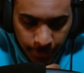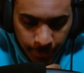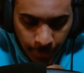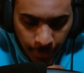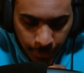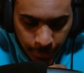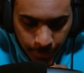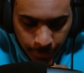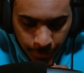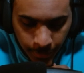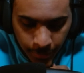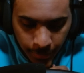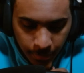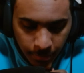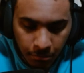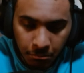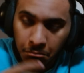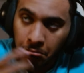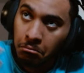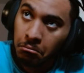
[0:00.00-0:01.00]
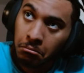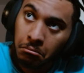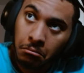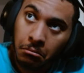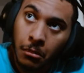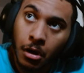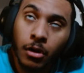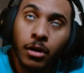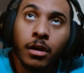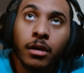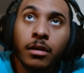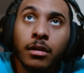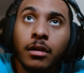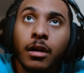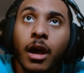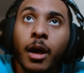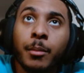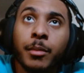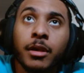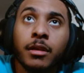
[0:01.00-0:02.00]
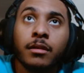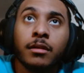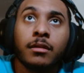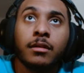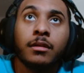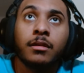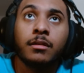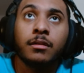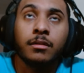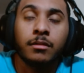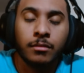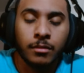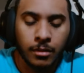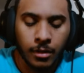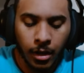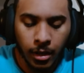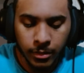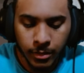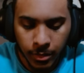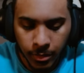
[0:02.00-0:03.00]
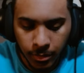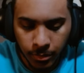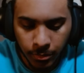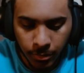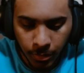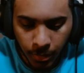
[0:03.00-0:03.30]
to our turn. Okay, I mean, I'll take it.